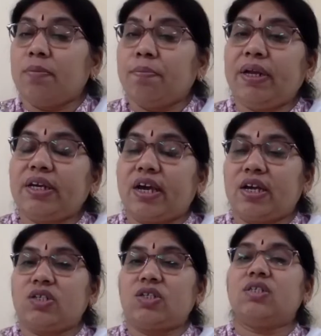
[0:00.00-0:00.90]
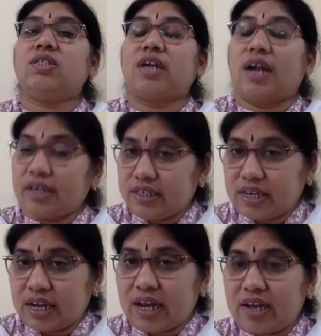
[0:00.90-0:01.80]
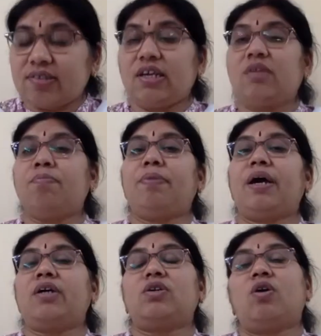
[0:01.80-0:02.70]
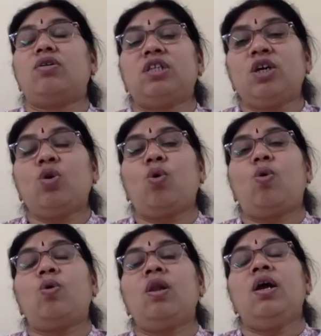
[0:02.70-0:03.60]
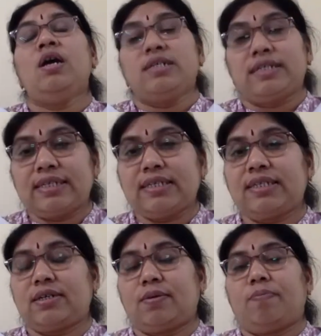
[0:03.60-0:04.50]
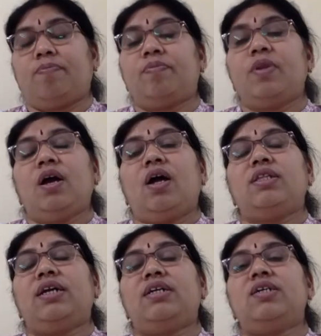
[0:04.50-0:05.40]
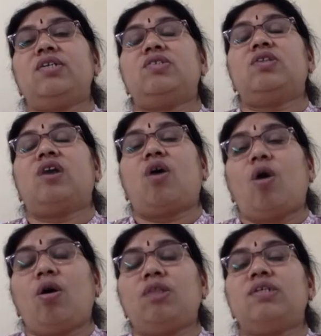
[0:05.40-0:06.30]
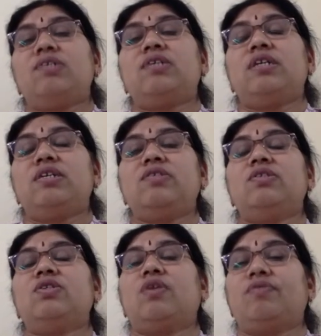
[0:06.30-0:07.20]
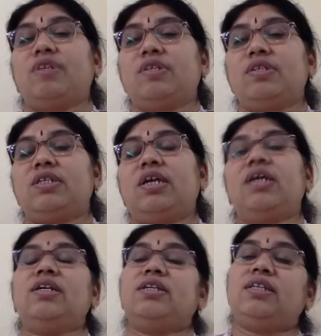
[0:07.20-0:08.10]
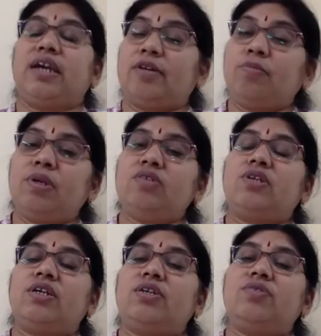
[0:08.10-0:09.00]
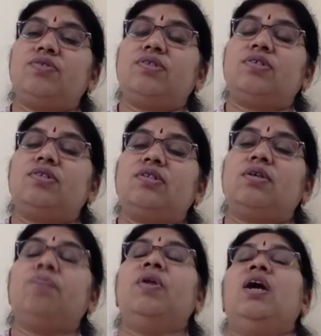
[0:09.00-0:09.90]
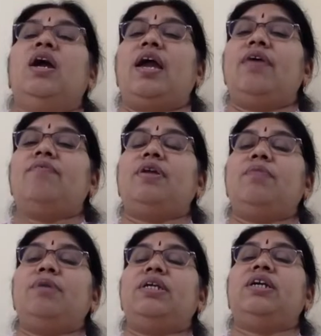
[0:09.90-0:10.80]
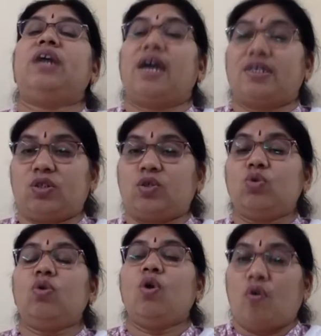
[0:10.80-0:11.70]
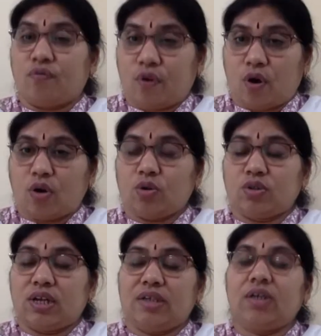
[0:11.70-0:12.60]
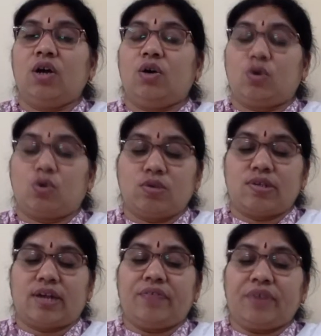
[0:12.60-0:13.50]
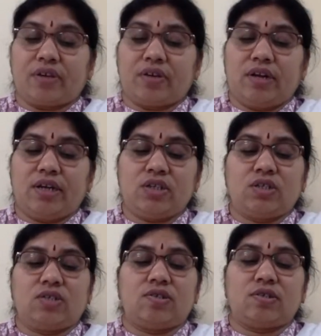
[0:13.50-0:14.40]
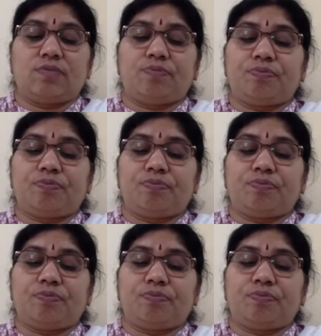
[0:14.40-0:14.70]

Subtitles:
implications, and it has the impact on the whole system. That is, the all the citizens of the state, the administrative system, everybody has to follow that rules and regulations.